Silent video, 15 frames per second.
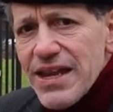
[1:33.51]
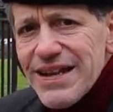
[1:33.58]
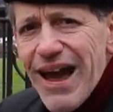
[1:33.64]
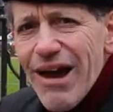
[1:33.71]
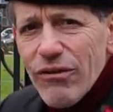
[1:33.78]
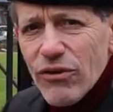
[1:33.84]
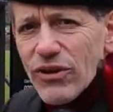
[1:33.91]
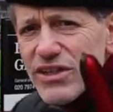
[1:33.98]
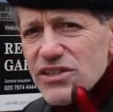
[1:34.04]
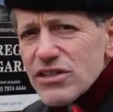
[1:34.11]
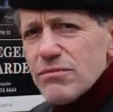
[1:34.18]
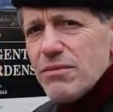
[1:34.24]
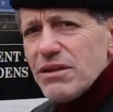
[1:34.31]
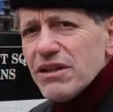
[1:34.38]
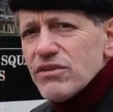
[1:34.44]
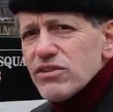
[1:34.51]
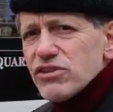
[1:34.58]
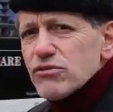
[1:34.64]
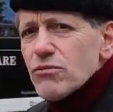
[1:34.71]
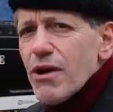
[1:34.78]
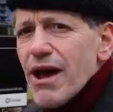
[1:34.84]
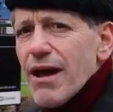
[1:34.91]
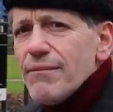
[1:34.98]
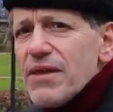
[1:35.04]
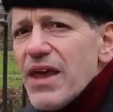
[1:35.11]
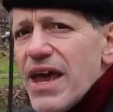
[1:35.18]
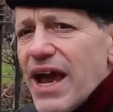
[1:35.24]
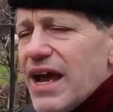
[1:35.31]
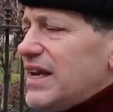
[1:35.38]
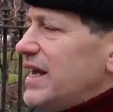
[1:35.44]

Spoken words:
Now look into the middle of the square, and